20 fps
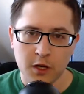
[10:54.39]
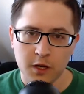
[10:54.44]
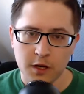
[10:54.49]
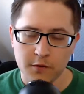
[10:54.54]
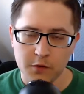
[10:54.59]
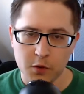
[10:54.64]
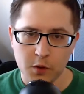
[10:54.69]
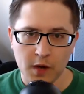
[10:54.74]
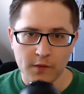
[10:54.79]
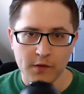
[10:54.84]
If
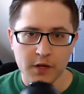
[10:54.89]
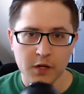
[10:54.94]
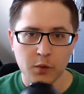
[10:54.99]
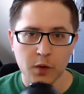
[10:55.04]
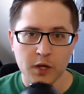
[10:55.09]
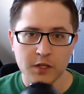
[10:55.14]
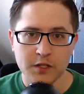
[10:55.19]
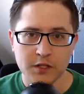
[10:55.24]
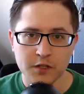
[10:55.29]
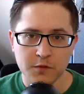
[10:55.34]
you have any
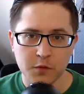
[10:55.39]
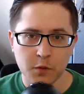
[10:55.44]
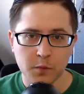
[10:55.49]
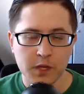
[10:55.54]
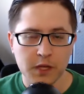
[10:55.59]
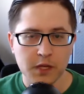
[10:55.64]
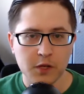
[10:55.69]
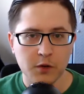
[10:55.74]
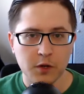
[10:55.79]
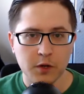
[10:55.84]
questions for
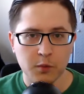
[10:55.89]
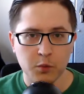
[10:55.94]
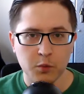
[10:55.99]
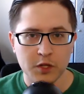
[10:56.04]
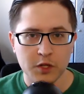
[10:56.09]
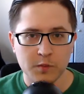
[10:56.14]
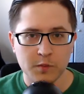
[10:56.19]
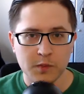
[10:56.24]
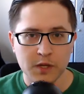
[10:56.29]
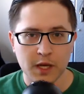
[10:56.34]
me, you can
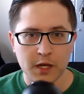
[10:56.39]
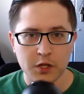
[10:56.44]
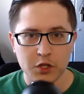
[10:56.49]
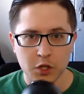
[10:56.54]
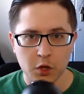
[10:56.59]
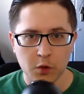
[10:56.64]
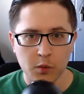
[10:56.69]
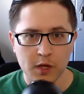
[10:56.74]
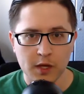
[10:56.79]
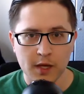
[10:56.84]
reach me at
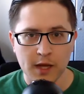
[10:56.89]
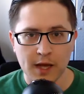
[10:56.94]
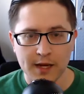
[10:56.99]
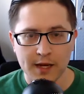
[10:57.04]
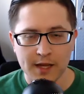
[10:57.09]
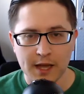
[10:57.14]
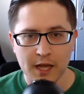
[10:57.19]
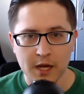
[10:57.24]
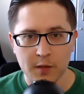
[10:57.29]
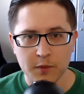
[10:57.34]

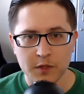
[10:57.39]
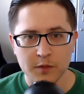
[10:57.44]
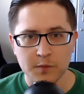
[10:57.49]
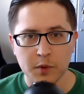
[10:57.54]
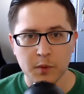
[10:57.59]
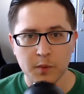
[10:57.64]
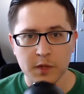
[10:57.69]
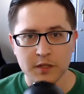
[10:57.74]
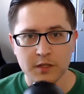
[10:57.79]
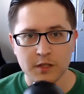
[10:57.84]

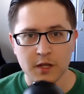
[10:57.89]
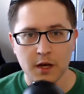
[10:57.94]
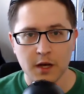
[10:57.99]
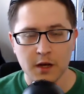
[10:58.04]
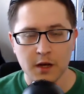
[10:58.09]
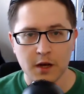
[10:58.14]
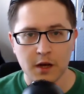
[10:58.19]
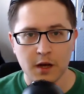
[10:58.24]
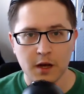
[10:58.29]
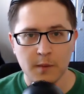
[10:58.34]

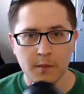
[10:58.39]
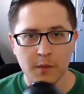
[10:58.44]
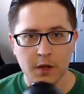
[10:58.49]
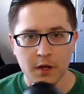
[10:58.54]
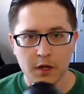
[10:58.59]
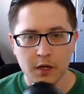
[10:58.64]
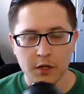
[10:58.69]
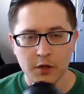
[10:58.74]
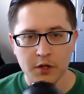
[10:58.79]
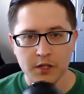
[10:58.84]
joey@cannabispermits.com.
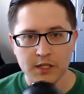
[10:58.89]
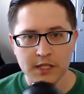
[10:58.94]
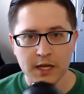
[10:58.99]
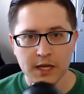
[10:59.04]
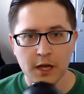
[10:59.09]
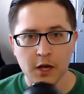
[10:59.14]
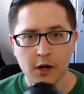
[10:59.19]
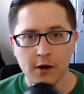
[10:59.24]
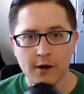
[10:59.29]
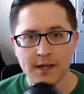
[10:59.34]
You can check
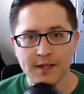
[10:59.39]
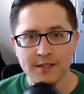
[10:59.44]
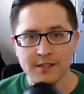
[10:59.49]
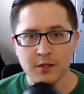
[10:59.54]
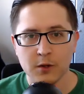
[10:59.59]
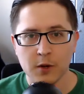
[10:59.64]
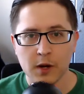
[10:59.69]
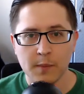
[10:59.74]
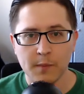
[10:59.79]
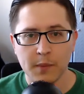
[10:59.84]
out our
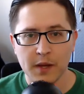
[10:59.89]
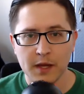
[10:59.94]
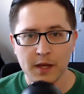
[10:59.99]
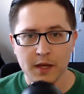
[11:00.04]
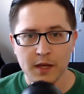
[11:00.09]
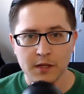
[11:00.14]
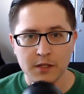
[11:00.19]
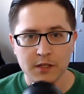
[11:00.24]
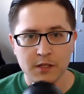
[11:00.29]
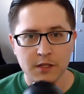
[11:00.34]
Instagram
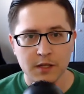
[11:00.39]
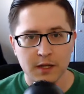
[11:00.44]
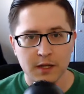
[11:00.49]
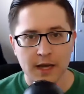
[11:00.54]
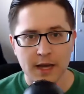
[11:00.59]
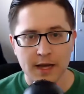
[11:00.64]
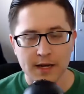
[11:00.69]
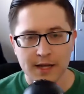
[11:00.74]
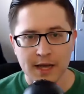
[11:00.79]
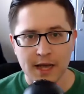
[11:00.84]
page
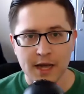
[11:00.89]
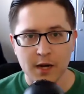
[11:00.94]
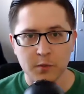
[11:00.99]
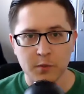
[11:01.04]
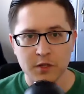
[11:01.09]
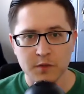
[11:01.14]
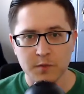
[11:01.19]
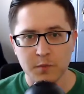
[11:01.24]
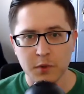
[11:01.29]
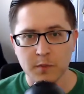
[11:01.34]
at
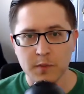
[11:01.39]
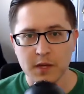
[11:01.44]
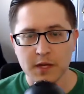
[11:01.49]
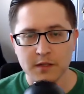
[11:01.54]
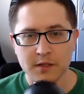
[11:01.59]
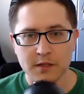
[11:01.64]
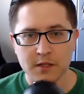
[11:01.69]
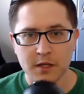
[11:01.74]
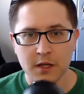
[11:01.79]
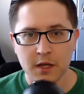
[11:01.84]
Cannabis
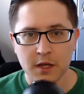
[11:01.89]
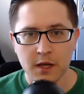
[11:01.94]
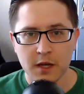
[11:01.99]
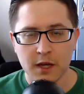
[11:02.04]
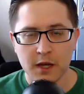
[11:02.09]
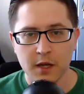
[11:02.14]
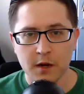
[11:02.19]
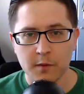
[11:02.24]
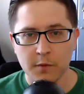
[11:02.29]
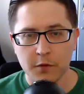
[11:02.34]
Permits,
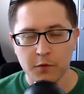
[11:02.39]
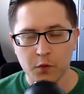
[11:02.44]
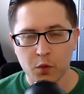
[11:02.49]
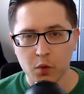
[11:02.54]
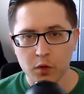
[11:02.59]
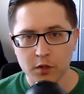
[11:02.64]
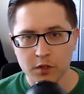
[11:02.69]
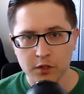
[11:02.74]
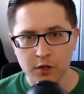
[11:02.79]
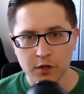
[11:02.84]
and of
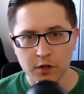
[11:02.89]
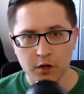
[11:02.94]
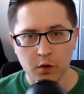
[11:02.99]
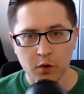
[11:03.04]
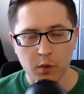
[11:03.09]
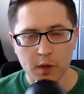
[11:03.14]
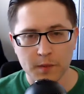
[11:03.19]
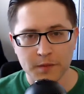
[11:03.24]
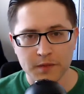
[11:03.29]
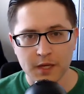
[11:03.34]
course, look at our
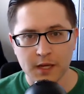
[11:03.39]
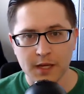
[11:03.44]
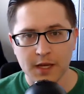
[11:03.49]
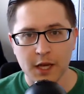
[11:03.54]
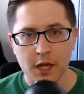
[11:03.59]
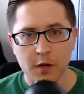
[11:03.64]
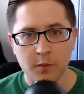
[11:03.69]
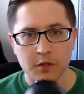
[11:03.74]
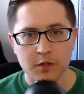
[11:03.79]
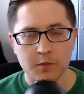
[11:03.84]
website,
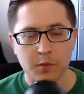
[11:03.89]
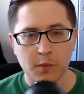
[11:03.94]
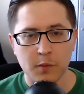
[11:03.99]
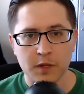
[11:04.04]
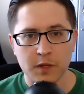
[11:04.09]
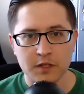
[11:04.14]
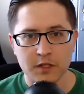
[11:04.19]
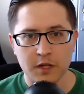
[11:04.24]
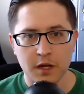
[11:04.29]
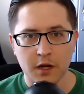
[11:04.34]

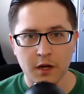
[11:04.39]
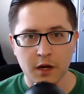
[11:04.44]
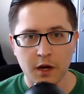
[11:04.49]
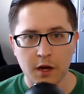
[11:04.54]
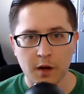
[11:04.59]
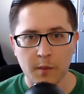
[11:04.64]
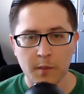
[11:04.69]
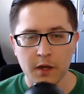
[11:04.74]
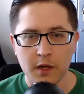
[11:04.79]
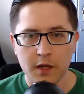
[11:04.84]

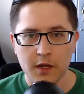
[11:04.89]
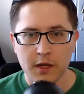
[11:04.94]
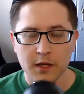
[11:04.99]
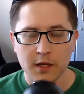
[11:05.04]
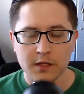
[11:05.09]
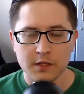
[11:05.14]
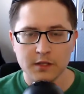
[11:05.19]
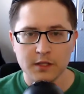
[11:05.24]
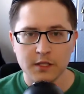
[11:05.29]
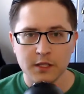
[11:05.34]
cannabispermits.com.
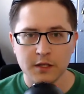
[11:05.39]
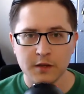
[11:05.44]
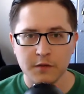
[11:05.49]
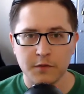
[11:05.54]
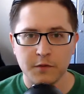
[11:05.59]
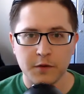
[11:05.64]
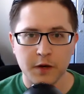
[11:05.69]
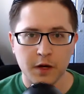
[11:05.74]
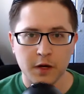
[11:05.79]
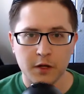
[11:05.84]
See if
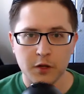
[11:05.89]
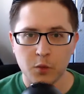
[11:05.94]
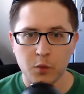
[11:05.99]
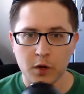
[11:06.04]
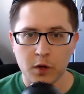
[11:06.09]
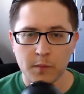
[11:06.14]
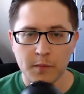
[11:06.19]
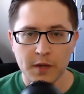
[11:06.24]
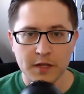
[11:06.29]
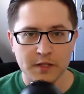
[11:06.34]
you want
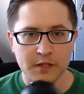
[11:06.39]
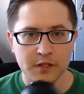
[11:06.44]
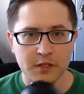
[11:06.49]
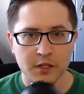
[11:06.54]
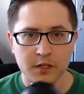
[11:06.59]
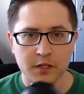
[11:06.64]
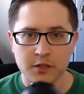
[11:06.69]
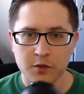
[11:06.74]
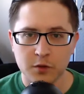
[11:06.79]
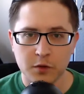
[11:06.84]
to message
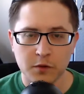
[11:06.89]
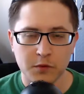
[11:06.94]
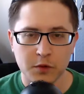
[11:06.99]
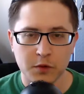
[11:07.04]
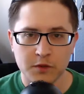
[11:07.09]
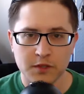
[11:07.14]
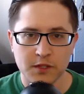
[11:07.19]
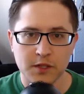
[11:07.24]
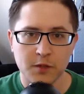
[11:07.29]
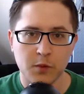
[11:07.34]
us or if
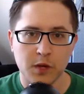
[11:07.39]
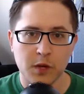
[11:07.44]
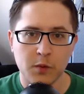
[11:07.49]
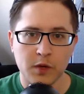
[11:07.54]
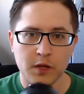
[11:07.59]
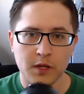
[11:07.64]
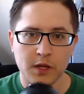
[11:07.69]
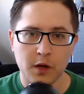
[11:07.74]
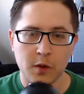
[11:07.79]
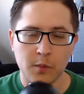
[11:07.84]
there's any way we
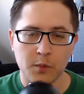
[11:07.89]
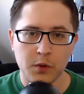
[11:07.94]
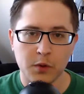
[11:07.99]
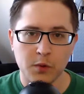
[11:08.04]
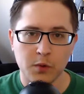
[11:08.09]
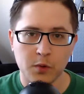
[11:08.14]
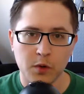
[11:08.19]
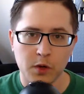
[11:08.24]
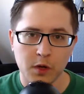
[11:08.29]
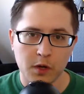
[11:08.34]
can help
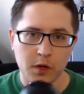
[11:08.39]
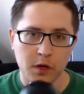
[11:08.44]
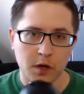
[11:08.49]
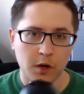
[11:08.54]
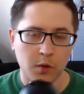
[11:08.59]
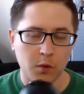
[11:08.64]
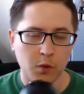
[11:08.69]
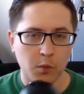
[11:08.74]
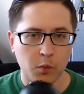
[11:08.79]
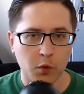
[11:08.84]
you.
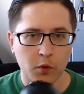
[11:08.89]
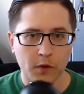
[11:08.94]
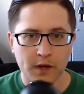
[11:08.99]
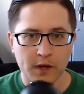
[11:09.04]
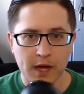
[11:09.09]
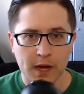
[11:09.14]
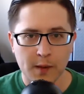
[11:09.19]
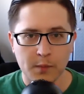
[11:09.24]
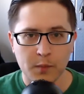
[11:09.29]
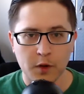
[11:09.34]
We're more than
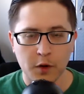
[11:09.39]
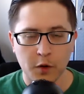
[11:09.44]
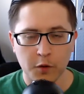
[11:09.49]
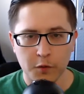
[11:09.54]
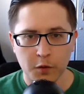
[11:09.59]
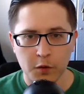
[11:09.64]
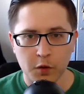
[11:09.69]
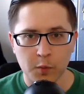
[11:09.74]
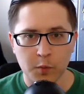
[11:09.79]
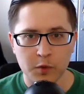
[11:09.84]
happy. Our
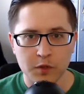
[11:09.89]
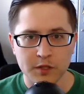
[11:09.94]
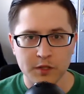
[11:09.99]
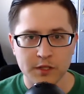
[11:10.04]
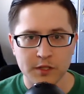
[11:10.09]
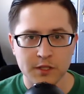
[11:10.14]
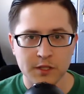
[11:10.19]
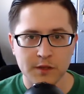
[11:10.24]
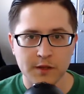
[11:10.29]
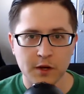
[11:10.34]
phone number is
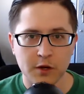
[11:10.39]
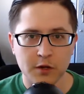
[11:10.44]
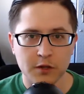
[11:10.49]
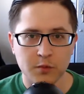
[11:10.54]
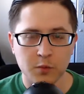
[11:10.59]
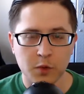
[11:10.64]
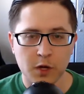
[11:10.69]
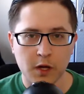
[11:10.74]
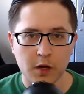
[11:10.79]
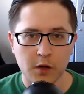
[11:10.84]
listed there as
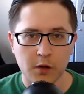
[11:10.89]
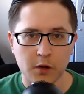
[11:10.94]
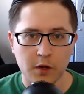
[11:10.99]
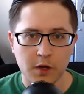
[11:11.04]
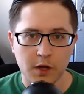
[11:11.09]
well.